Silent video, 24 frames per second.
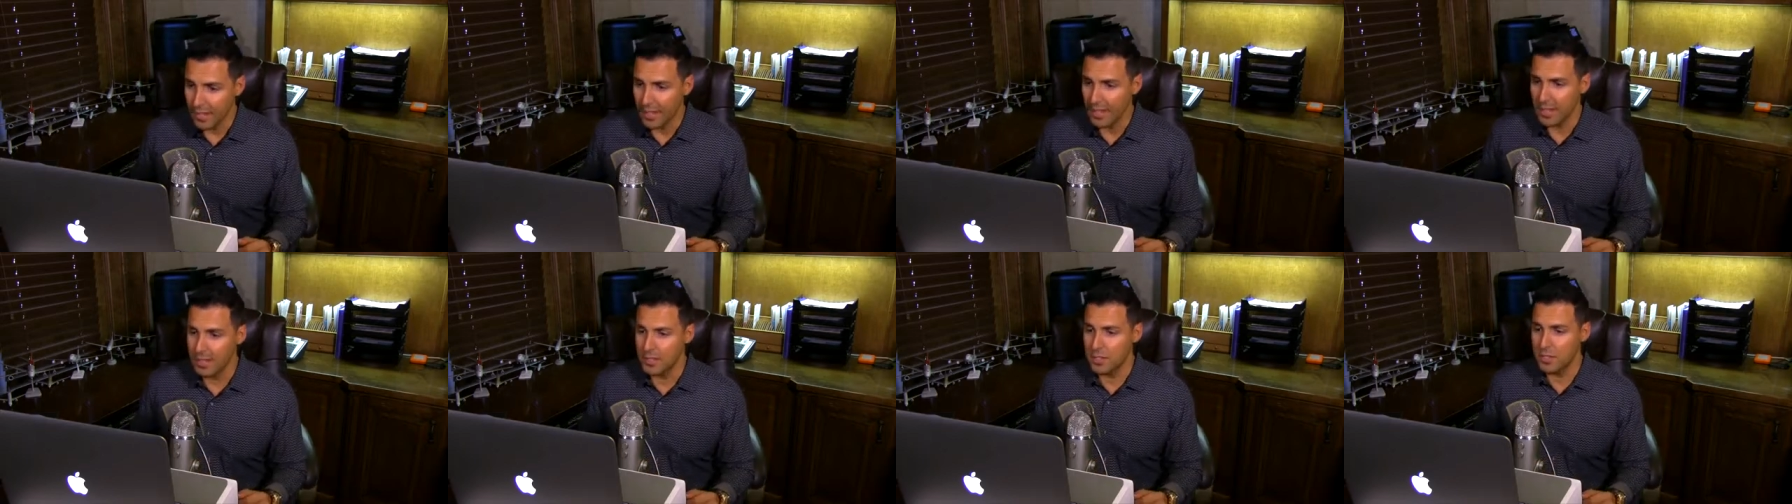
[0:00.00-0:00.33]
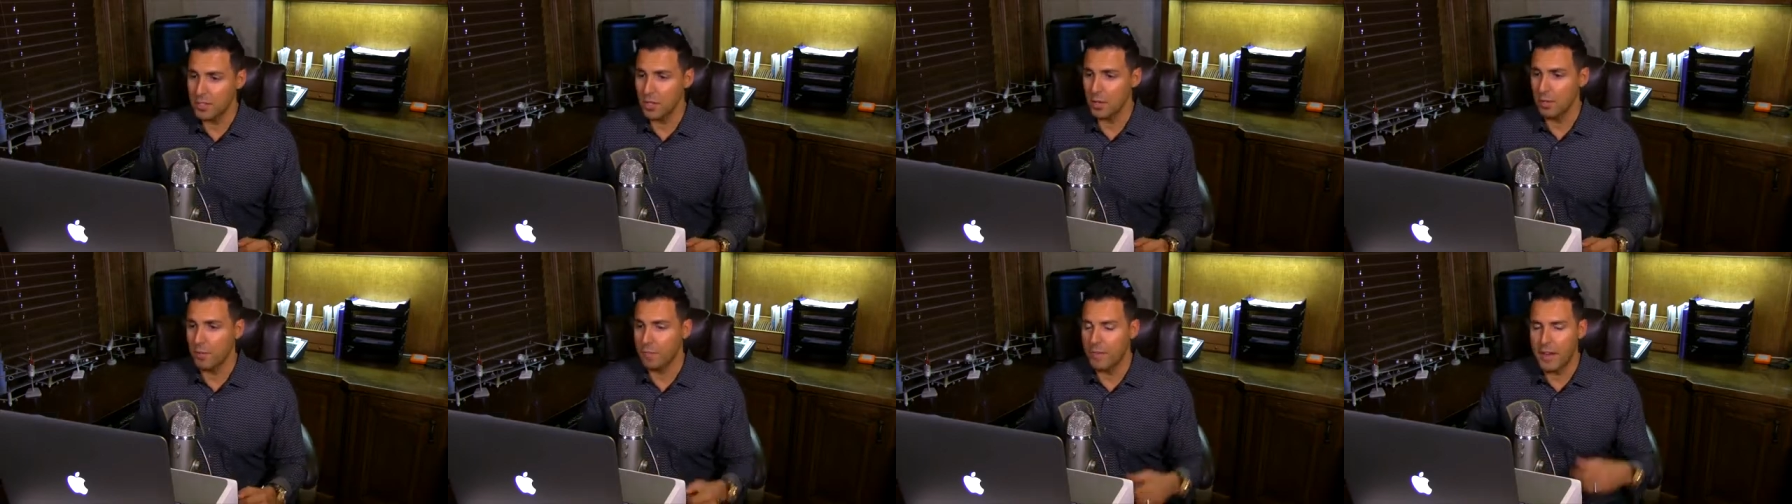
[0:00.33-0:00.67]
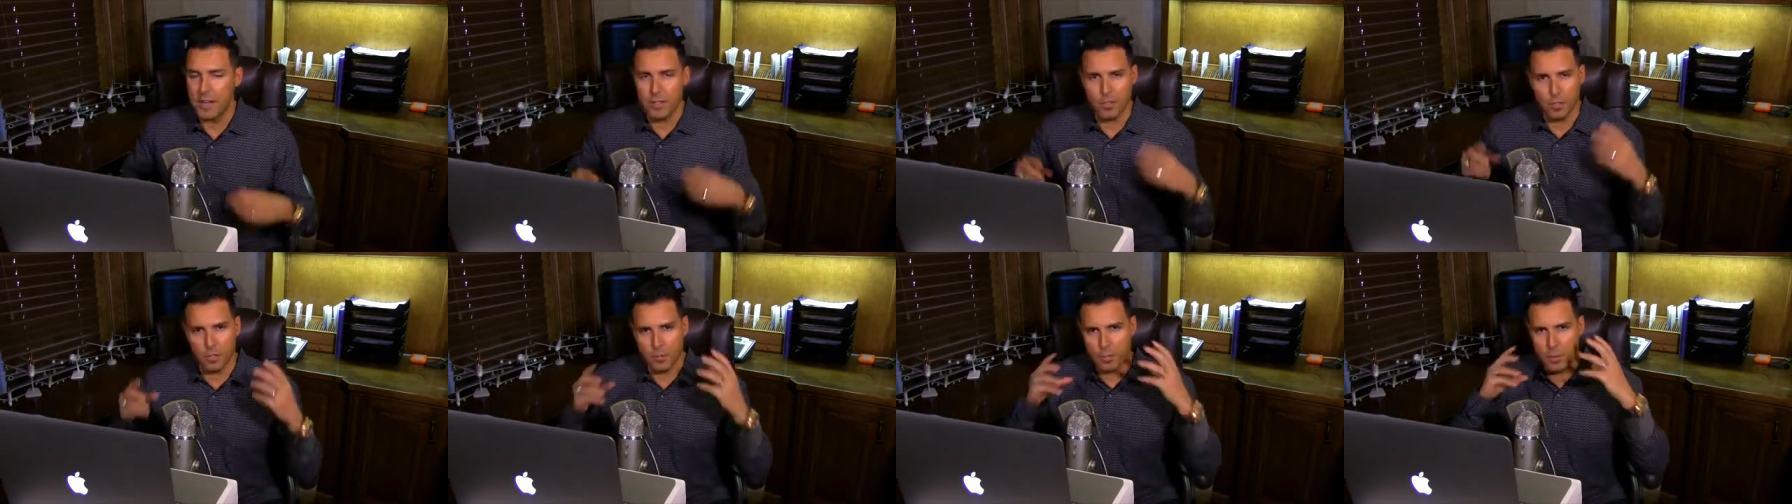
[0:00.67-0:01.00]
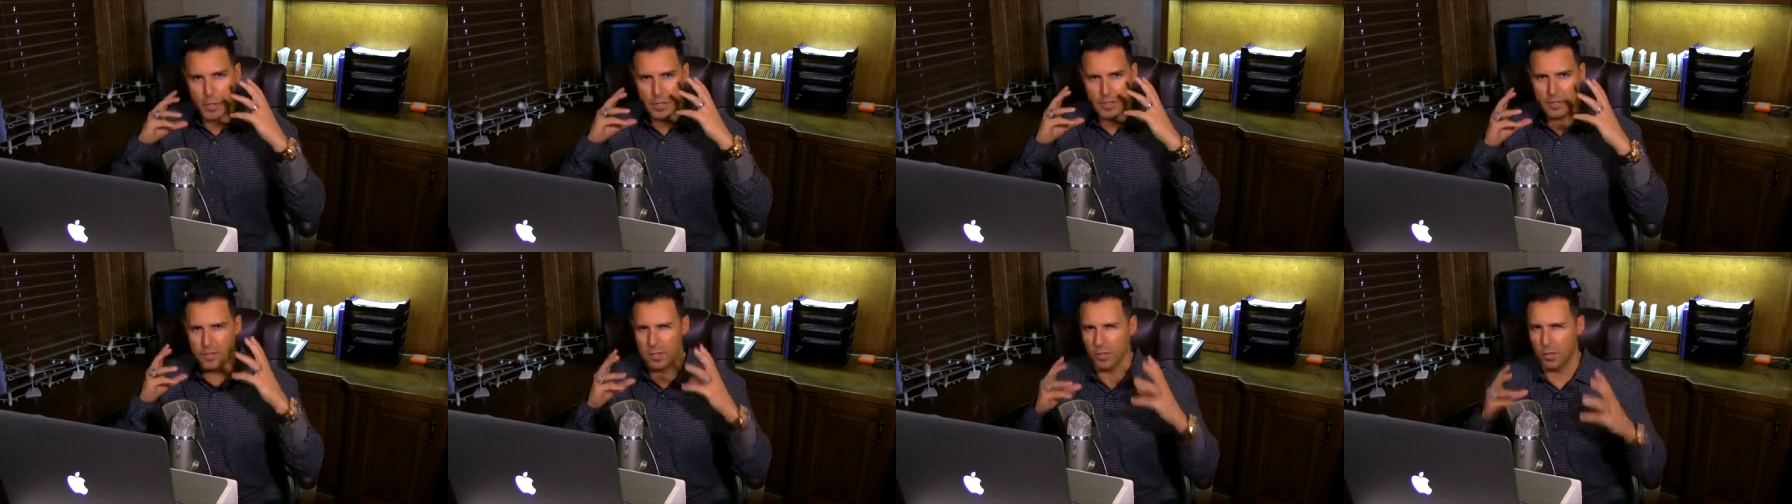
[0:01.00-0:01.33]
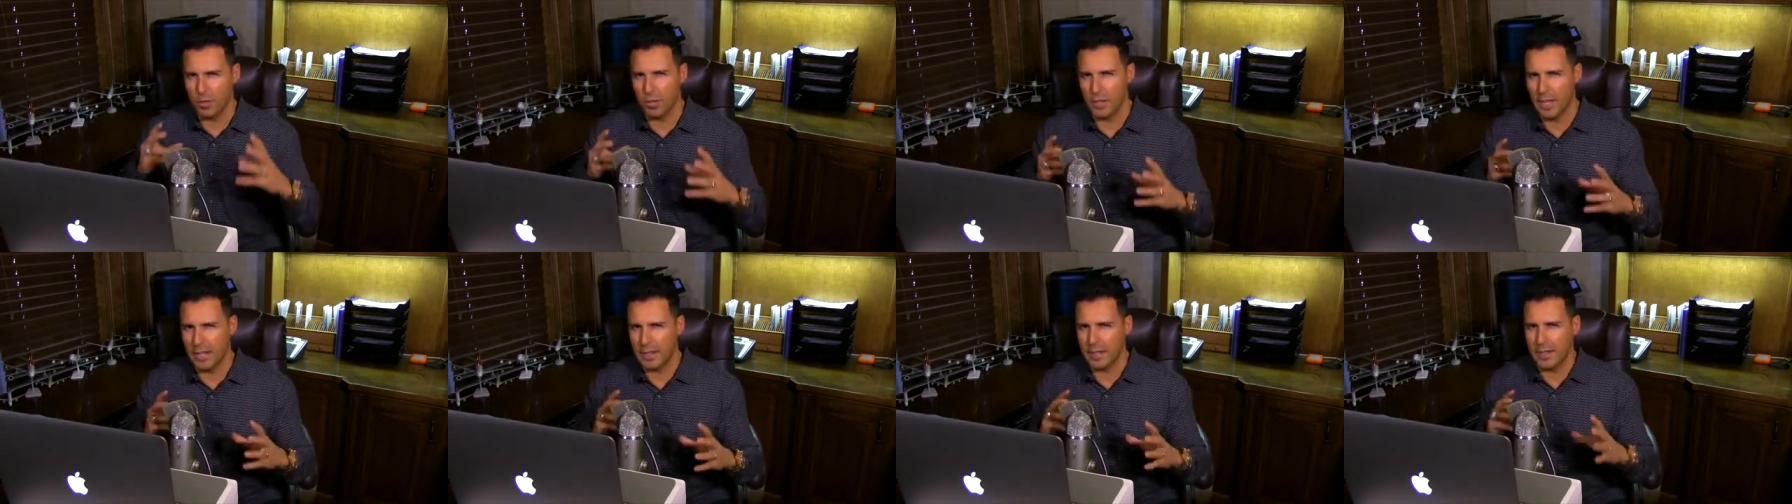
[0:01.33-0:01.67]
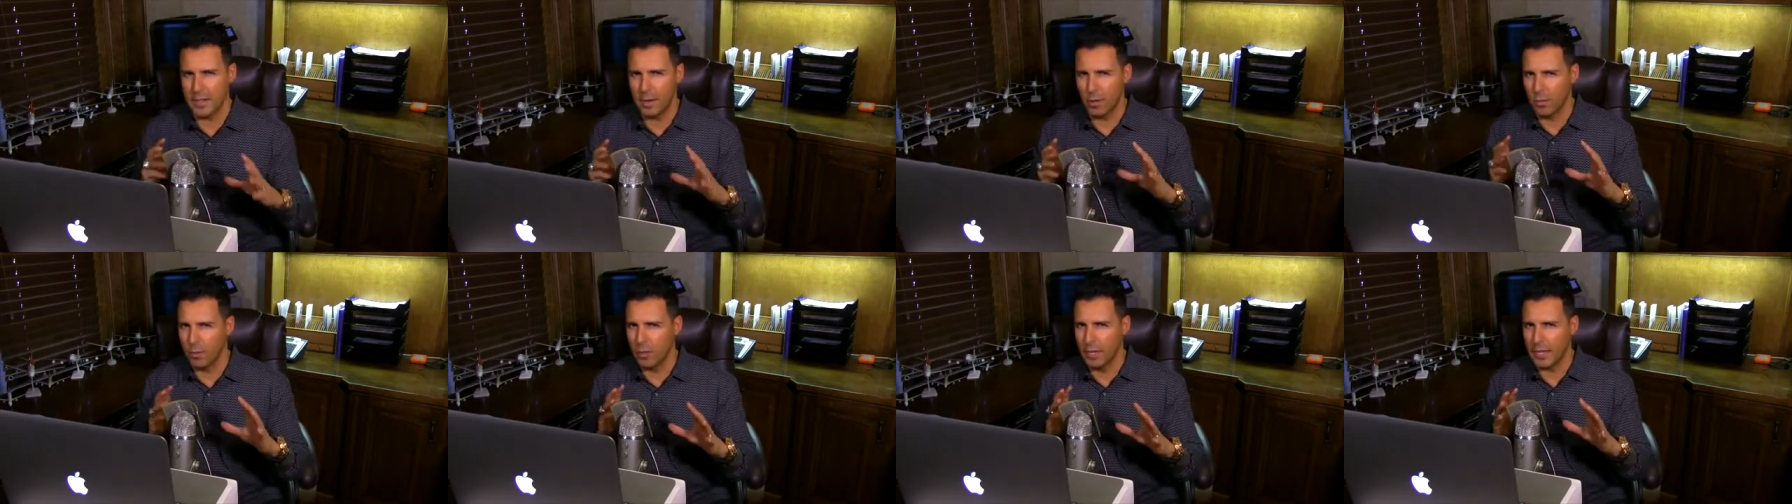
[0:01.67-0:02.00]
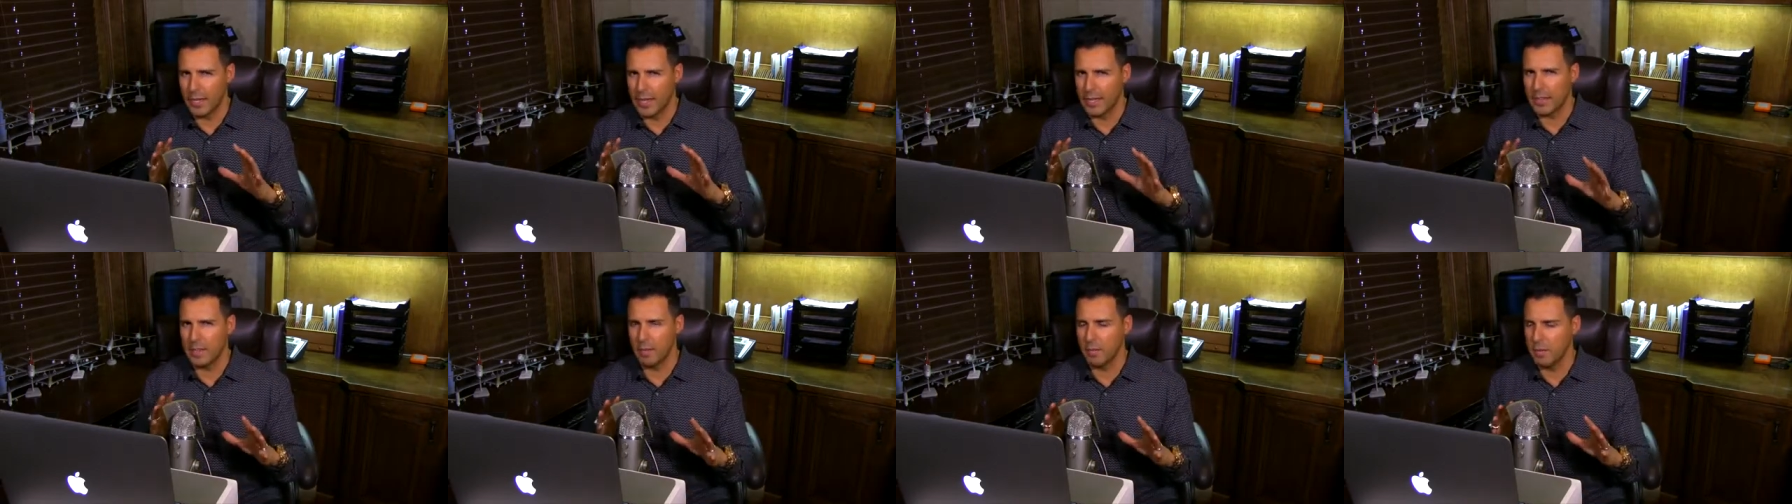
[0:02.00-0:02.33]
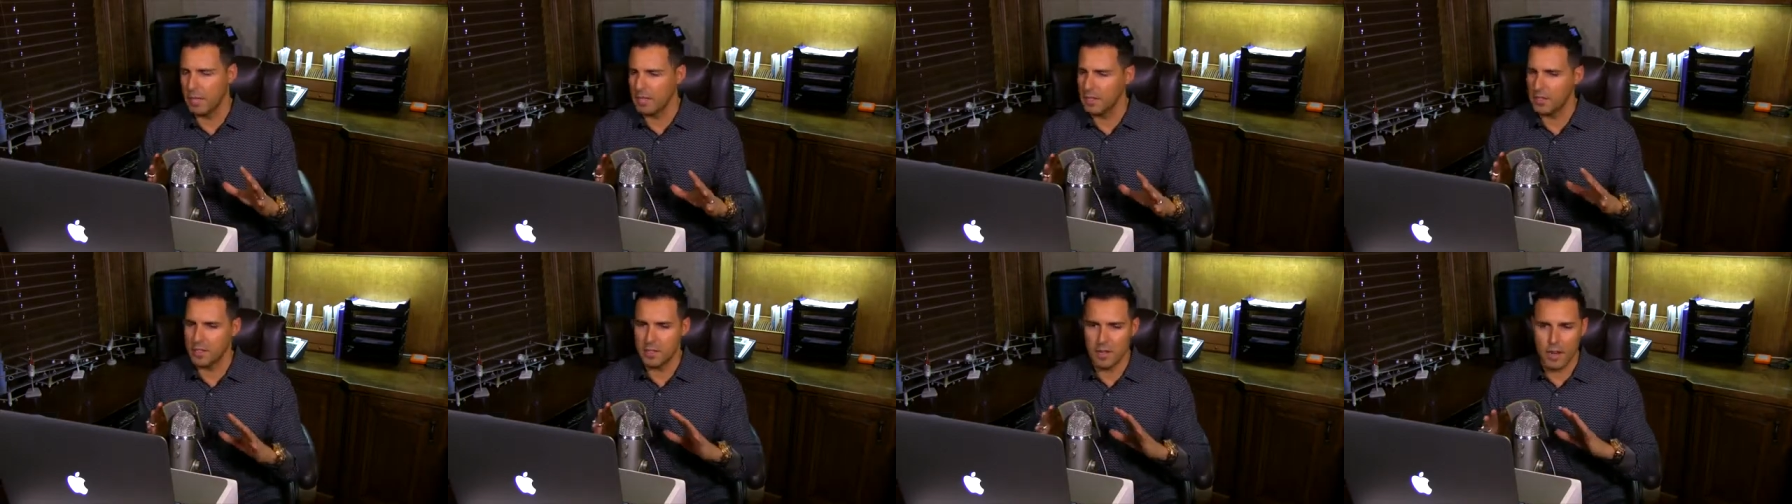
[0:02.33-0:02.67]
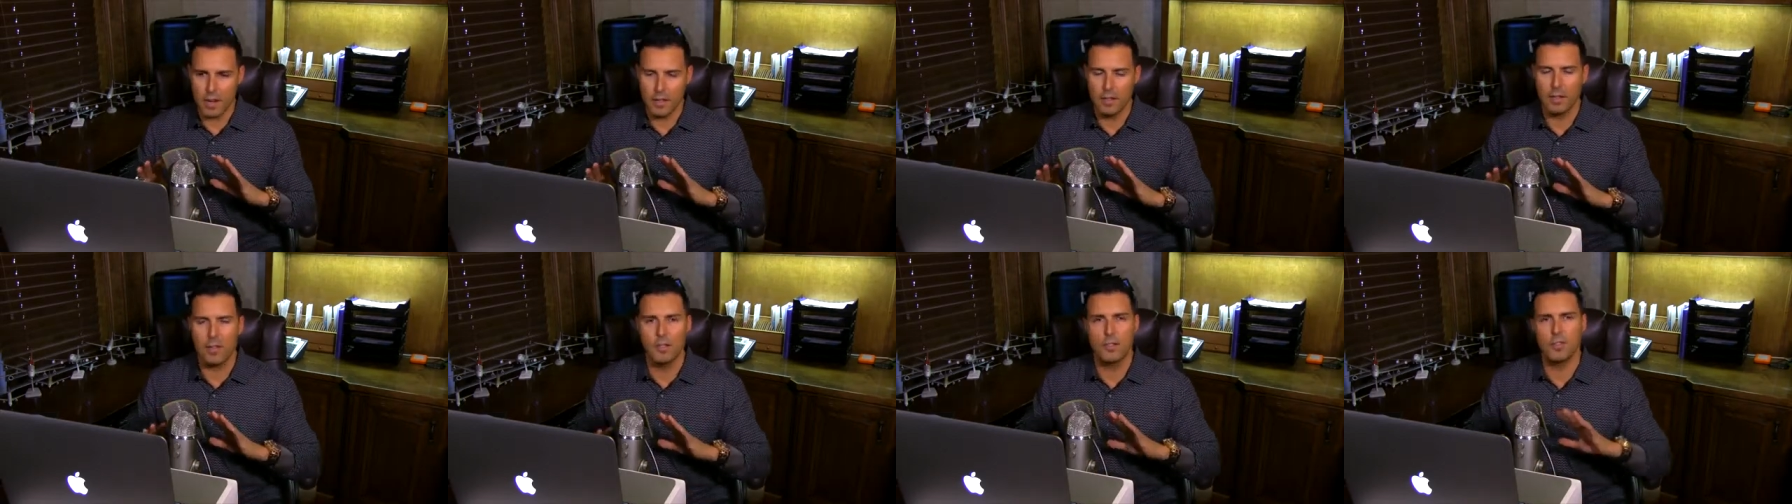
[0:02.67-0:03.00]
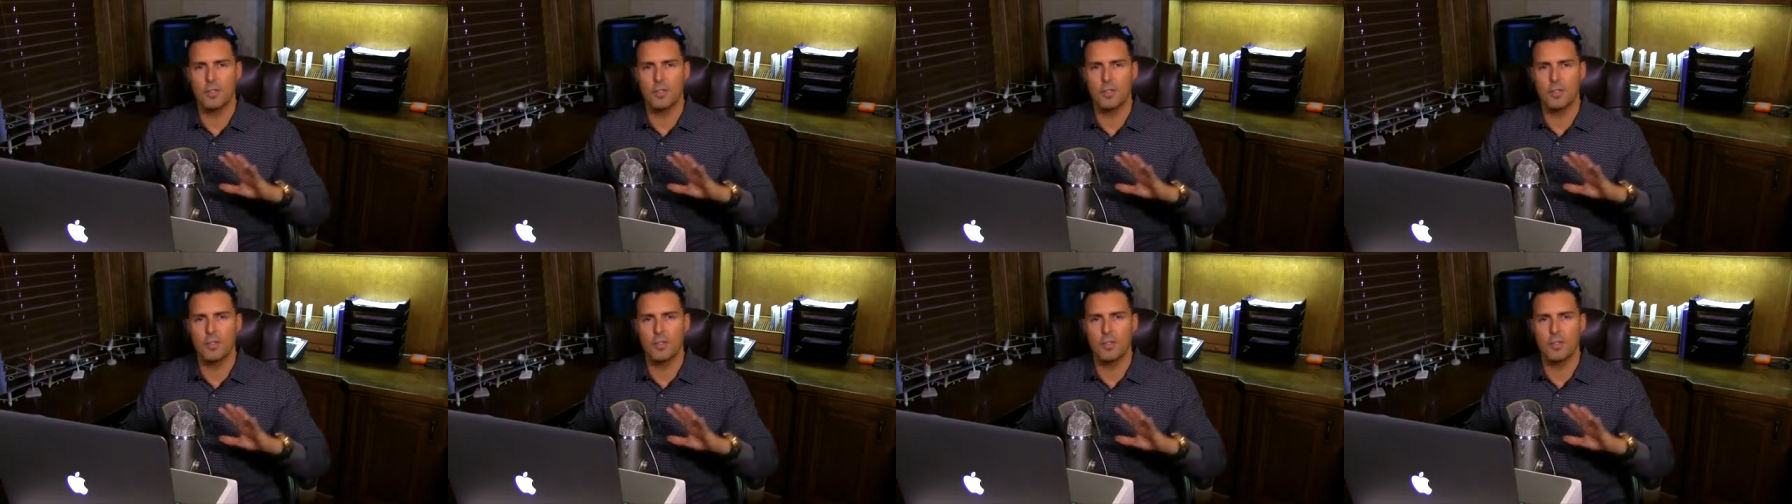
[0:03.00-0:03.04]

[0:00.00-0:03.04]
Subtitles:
and so their facial expressions are going like they don't really get the business side.